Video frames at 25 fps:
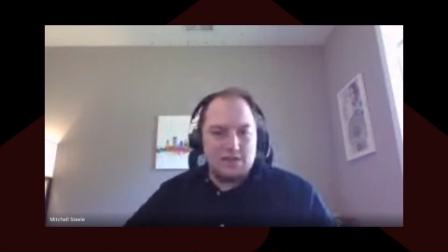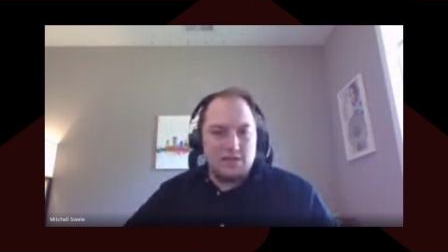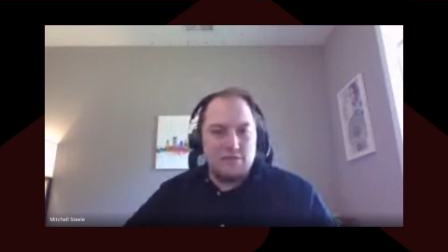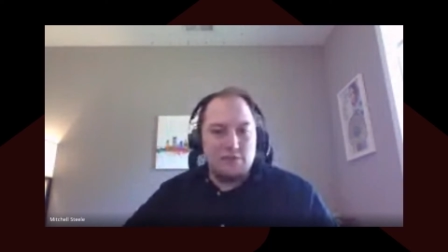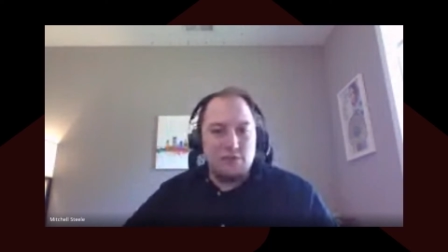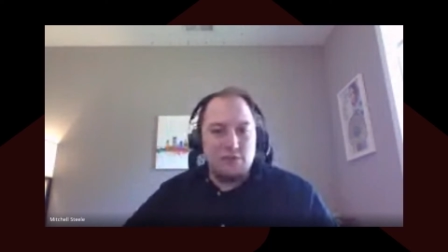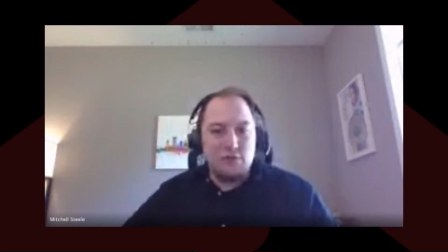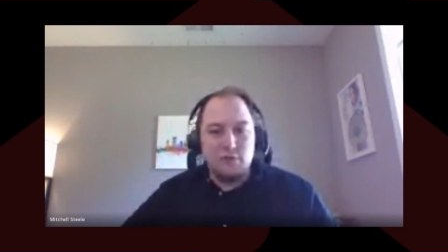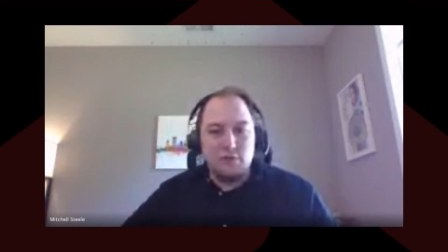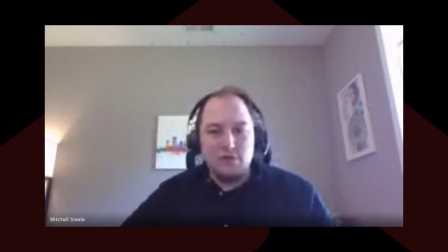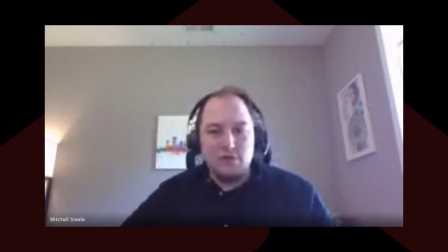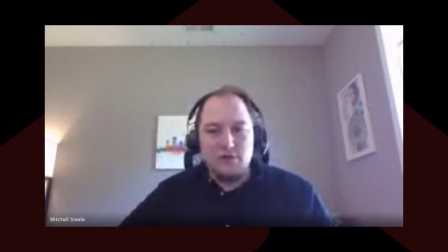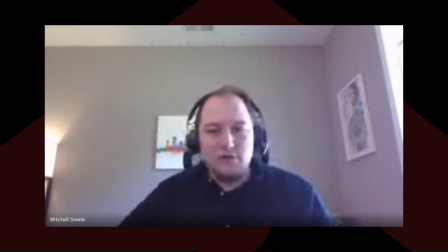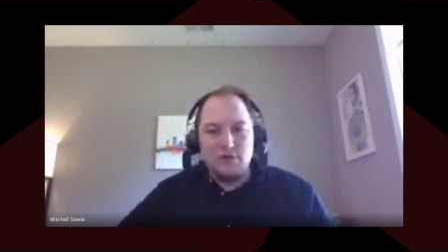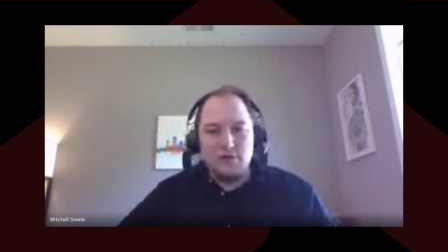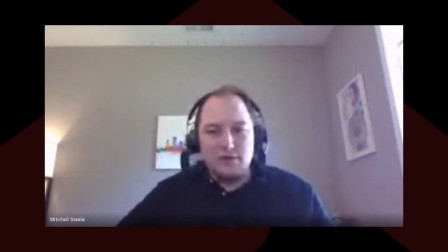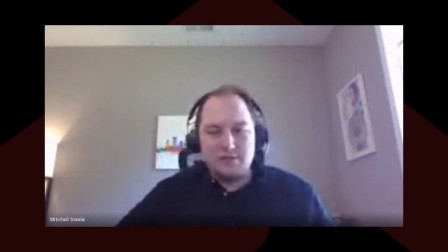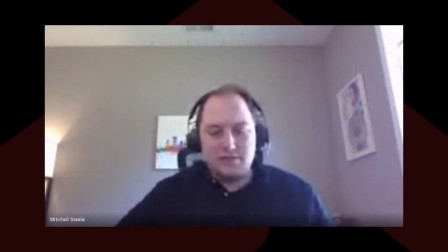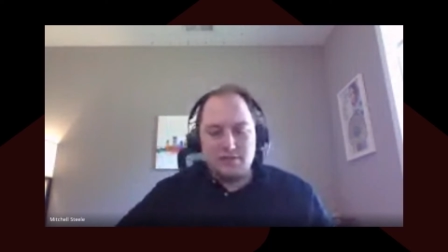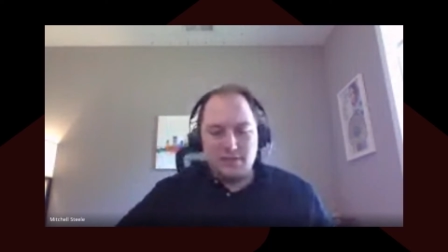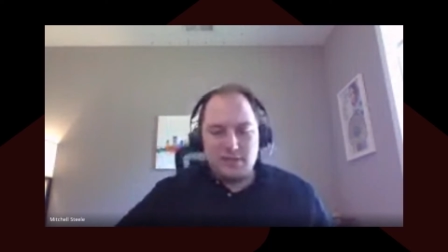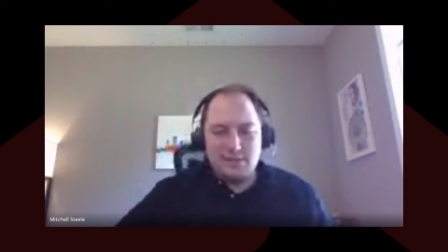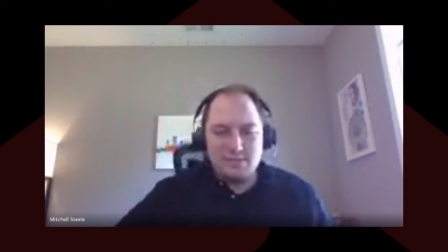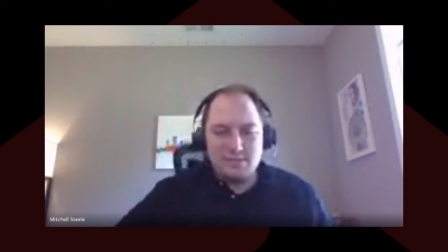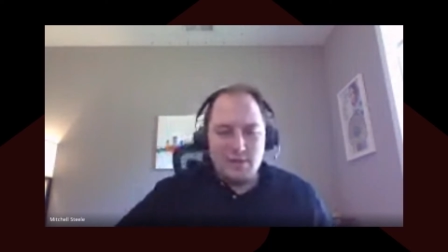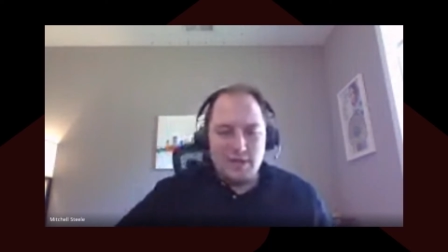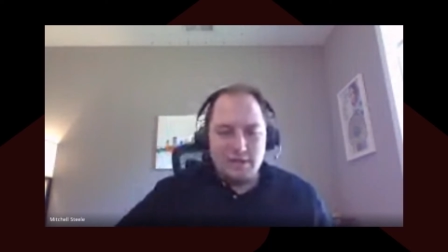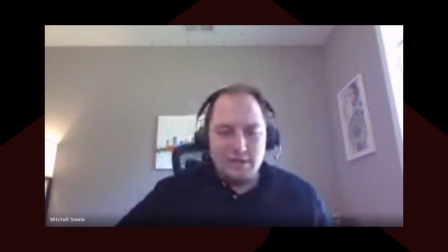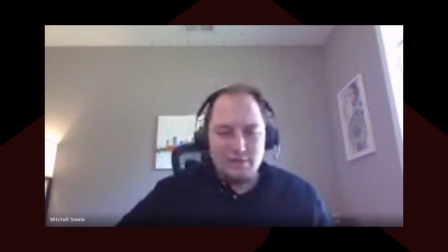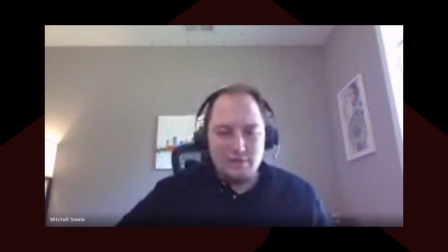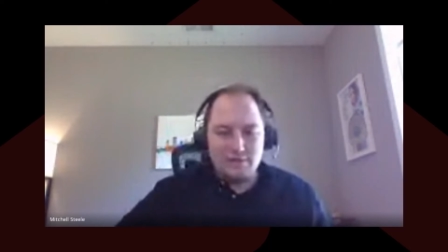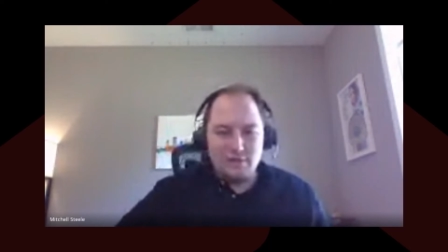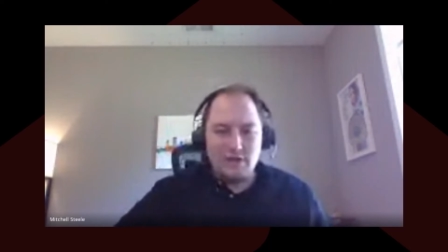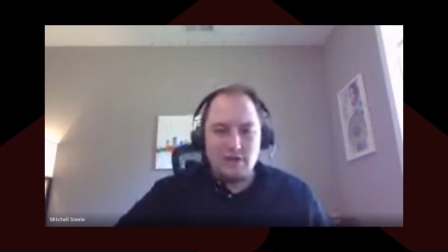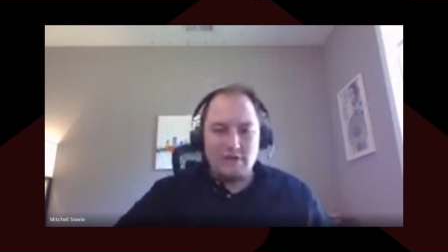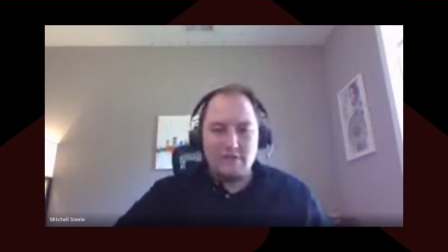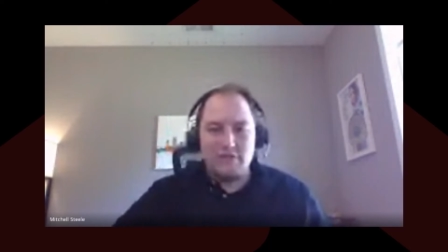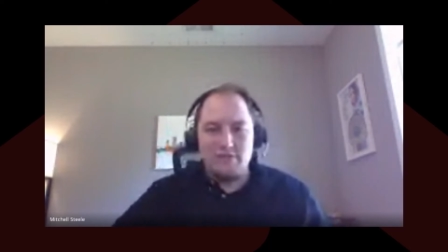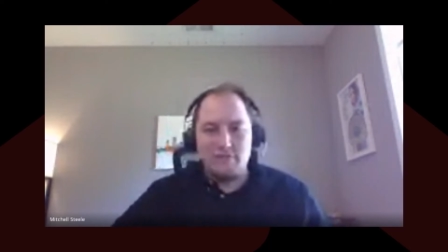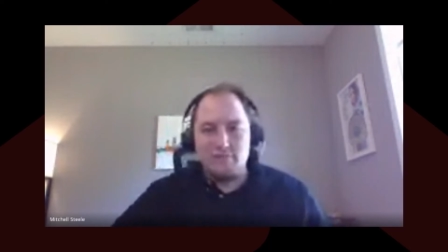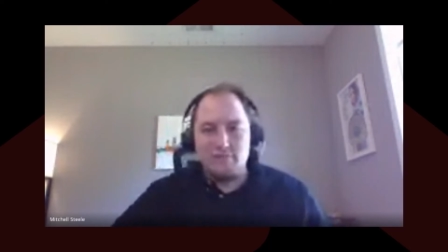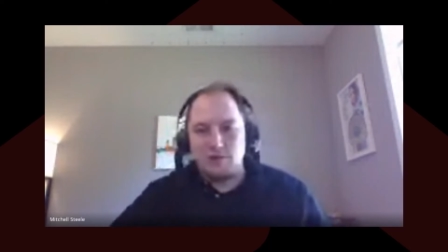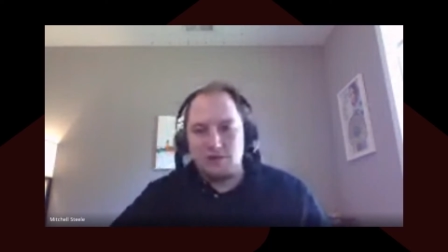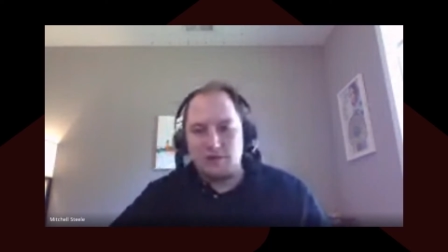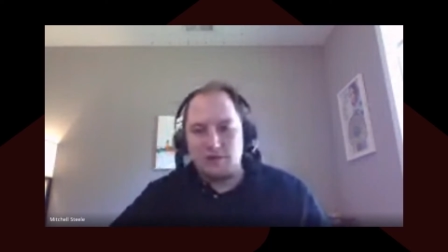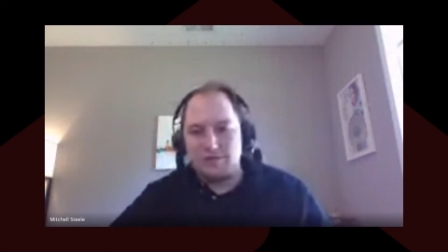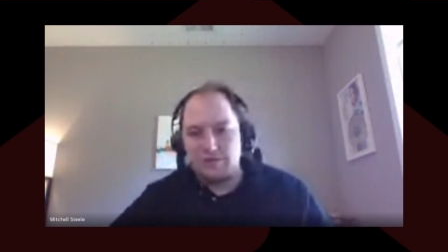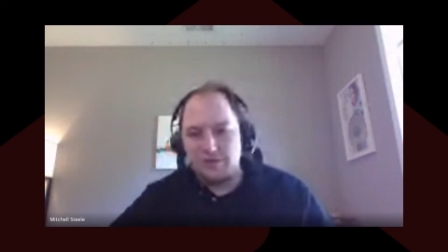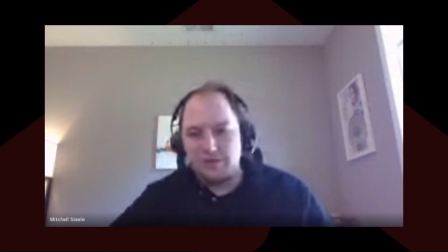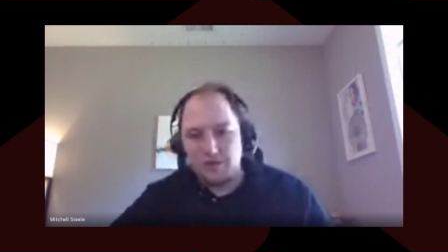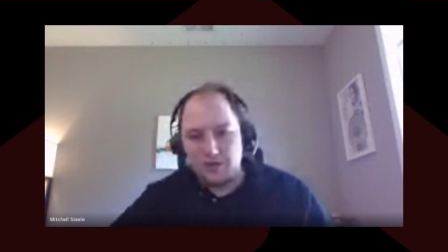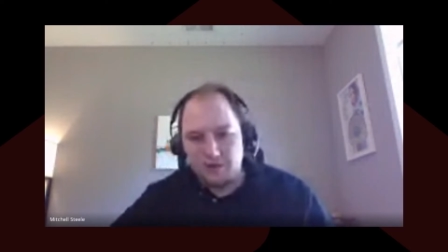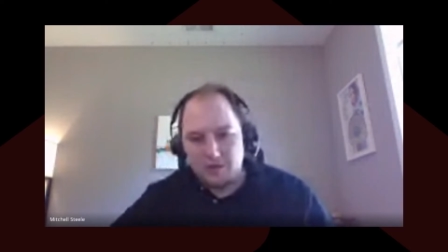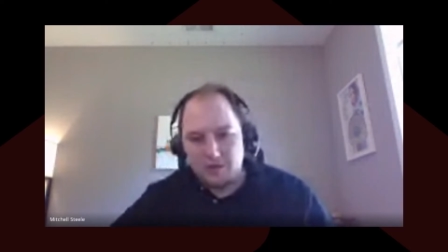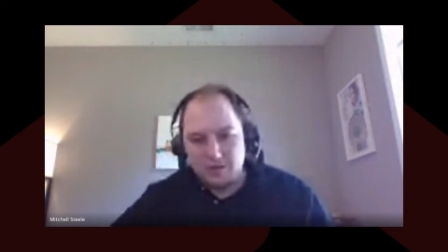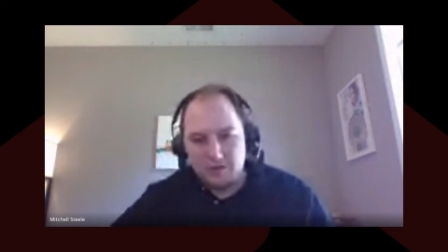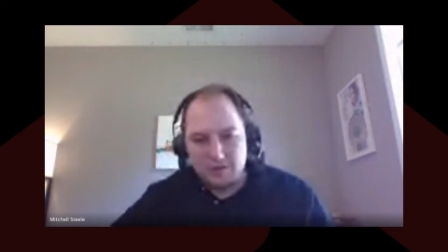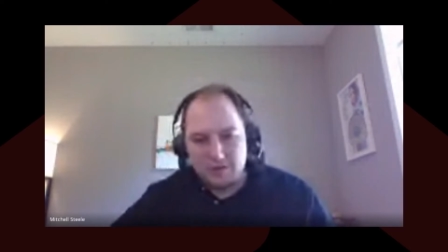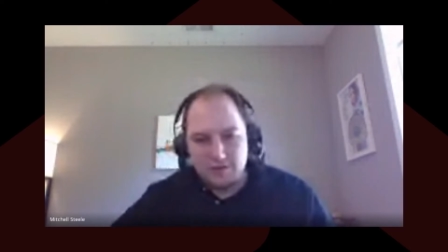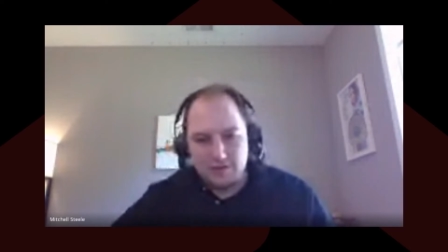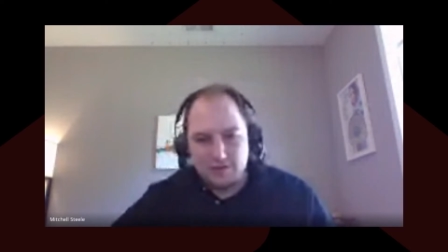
if you will, is it going to make their life more difficult?